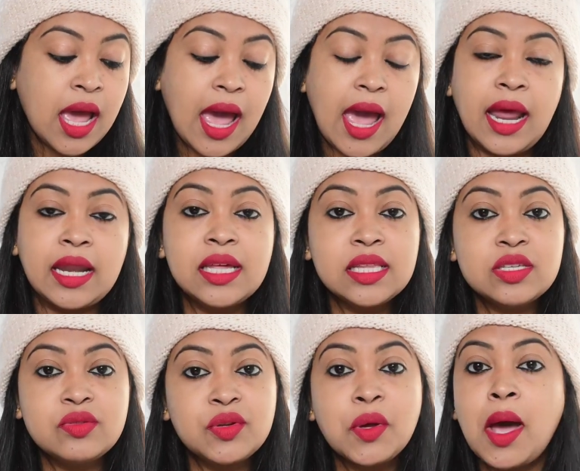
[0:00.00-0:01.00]
And in
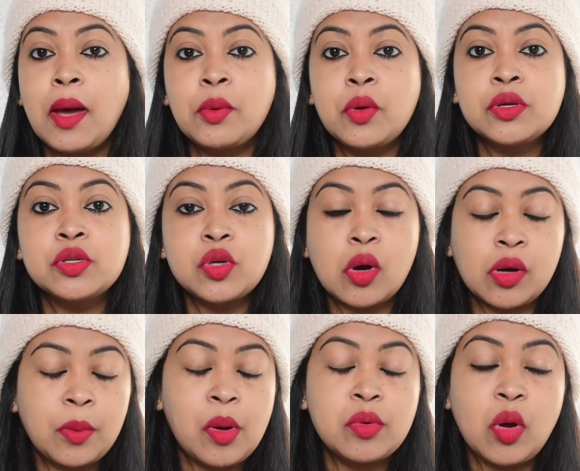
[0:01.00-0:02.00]
this video I'm going to talk
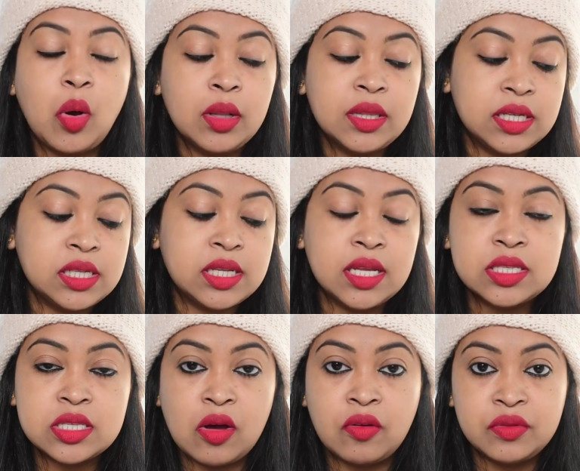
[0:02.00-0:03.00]
about all the
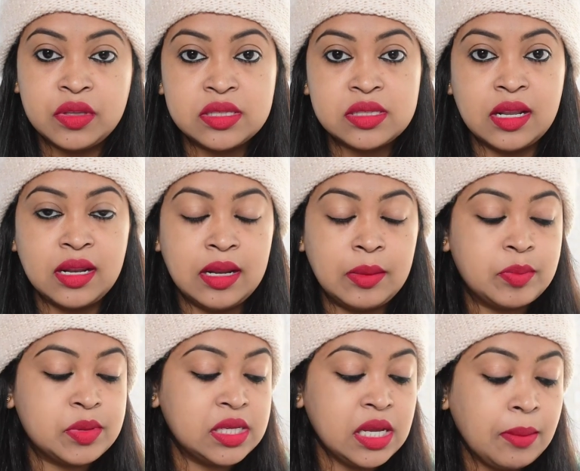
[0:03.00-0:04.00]
details of this
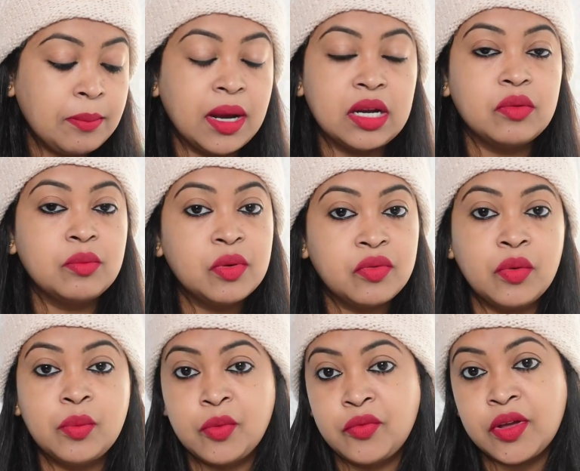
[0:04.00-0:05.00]
lipstick, but
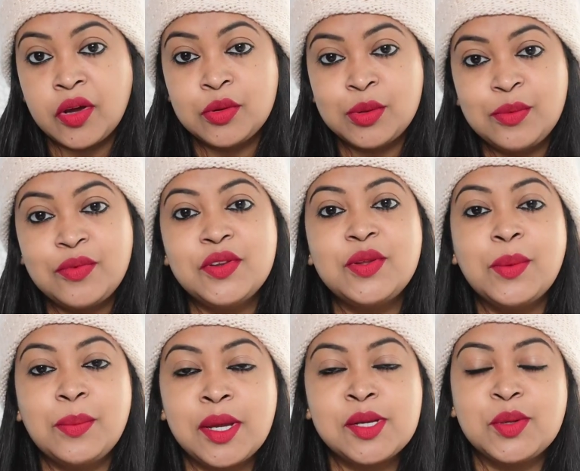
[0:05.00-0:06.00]
before moving on to the video,
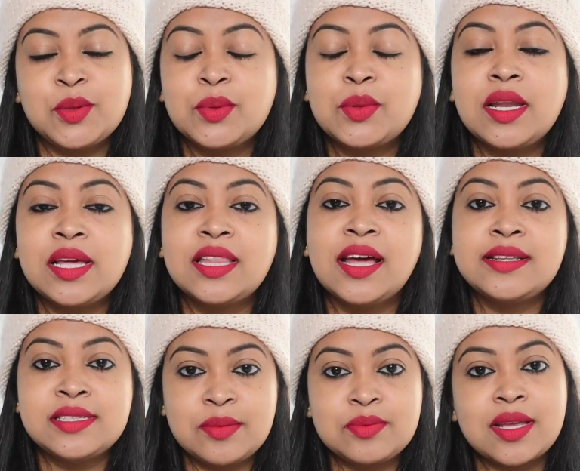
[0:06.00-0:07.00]
make sure to click that
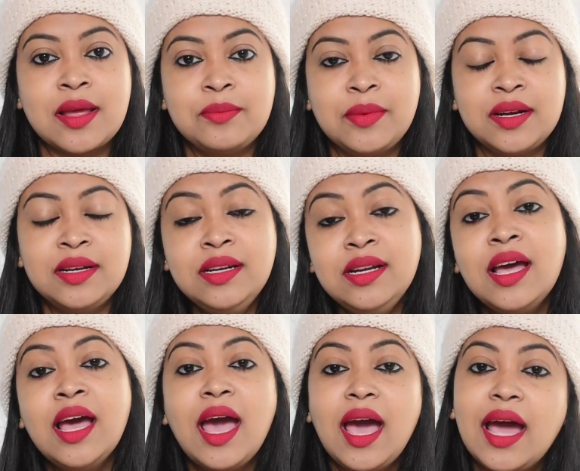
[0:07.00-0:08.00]
subscribe button
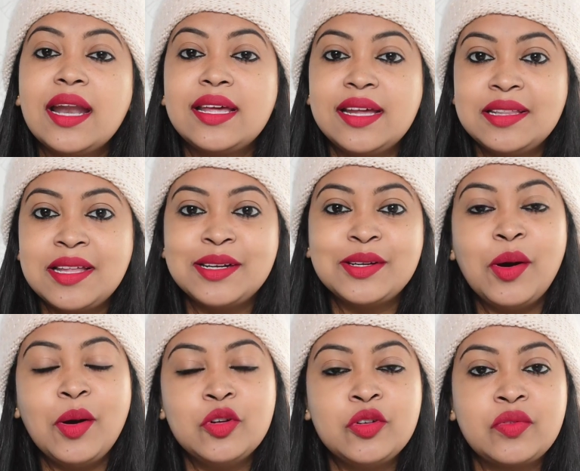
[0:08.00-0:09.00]
and hit that
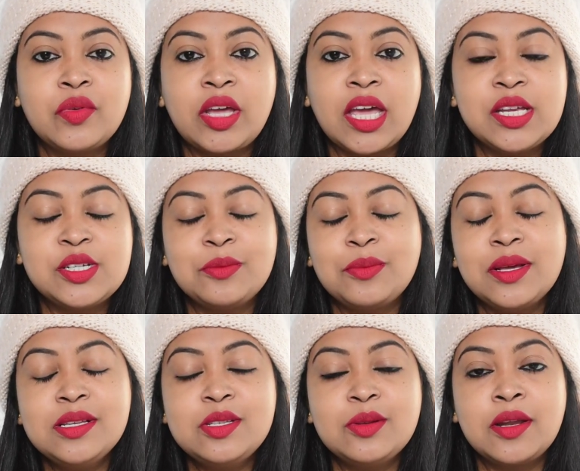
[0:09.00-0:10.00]
all notification
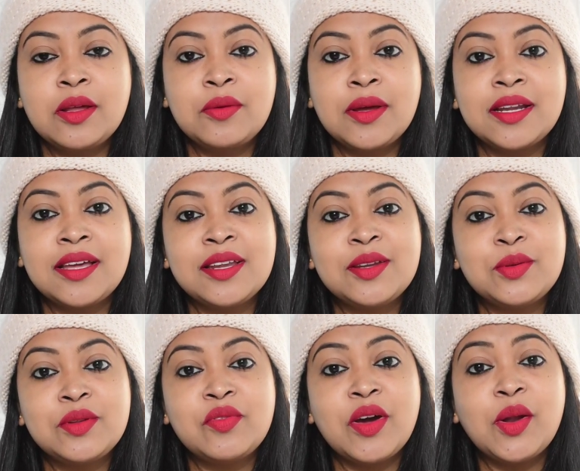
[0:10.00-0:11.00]
bell so that I can get
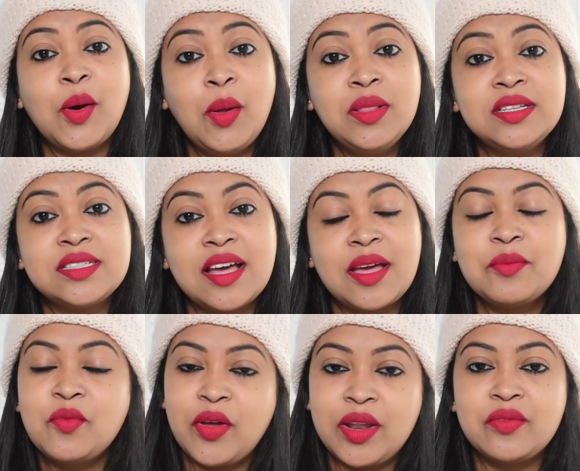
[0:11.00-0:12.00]
notified all the time
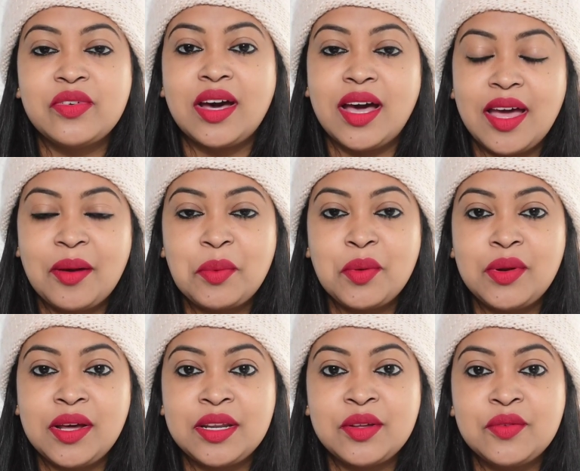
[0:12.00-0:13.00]
whenever I upload
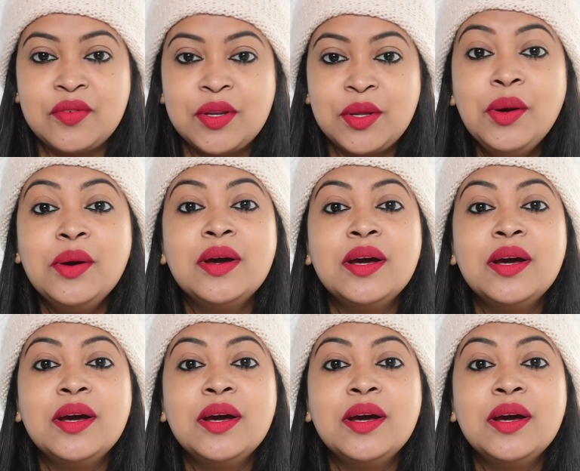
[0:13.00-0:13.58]
a new video.